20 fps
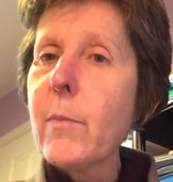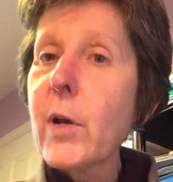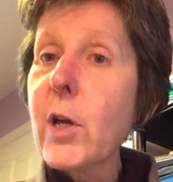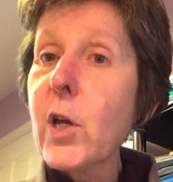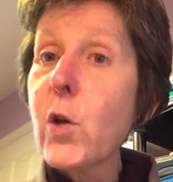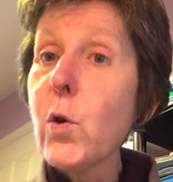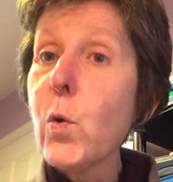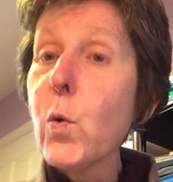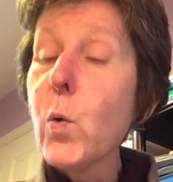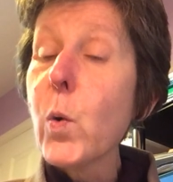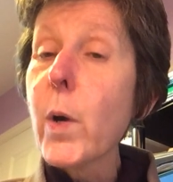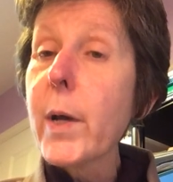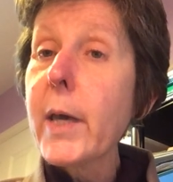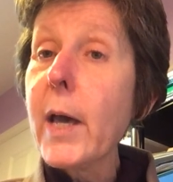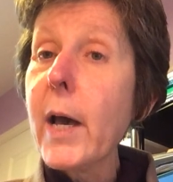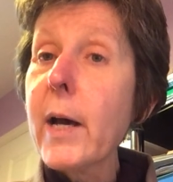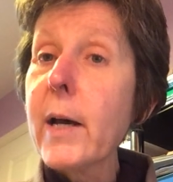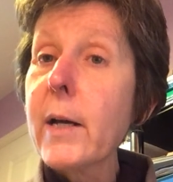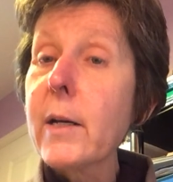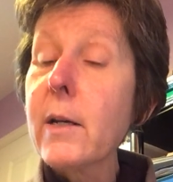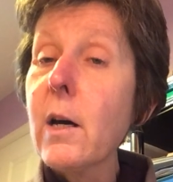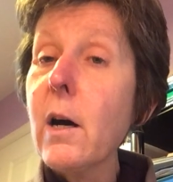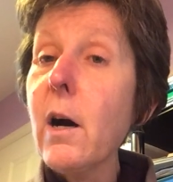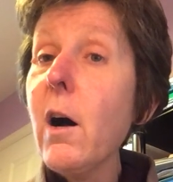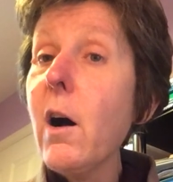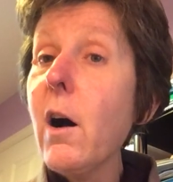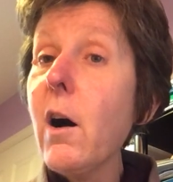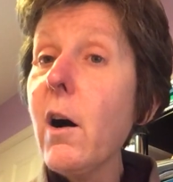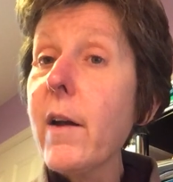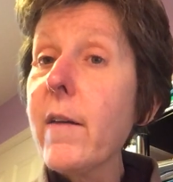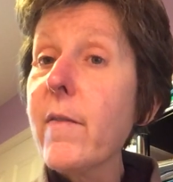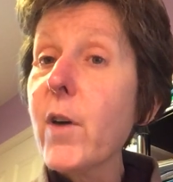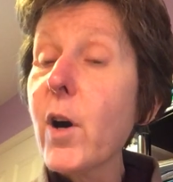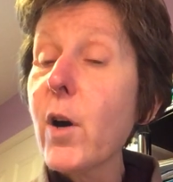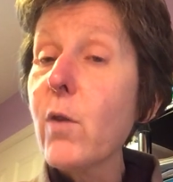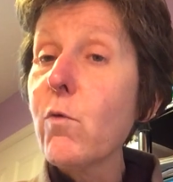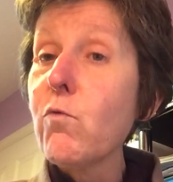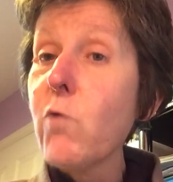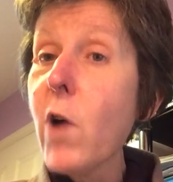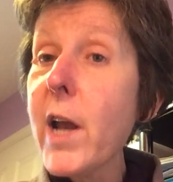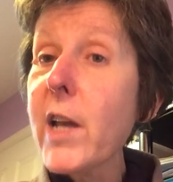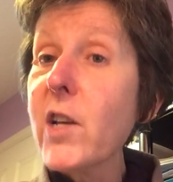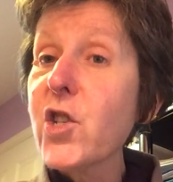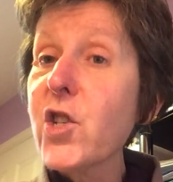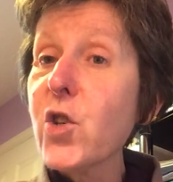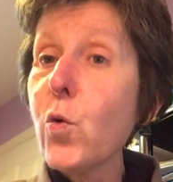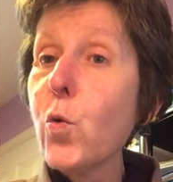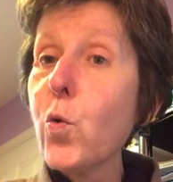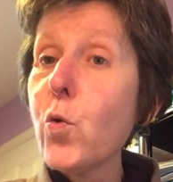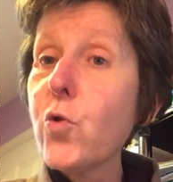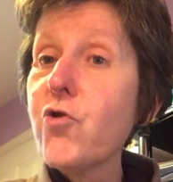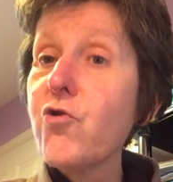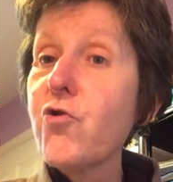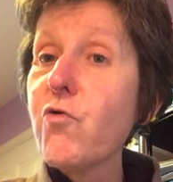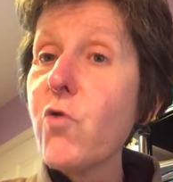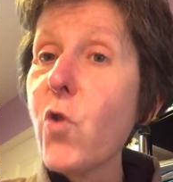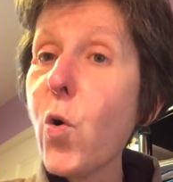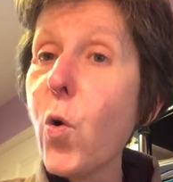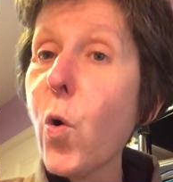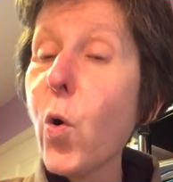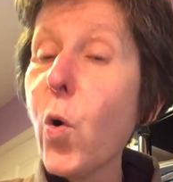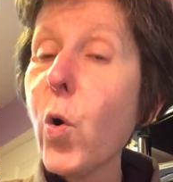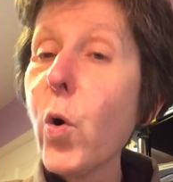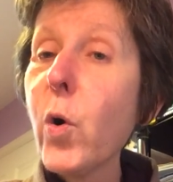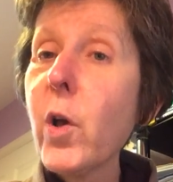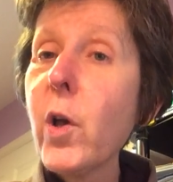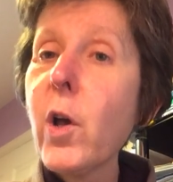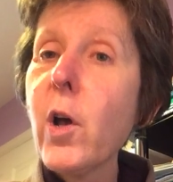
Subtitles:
you can either write or draw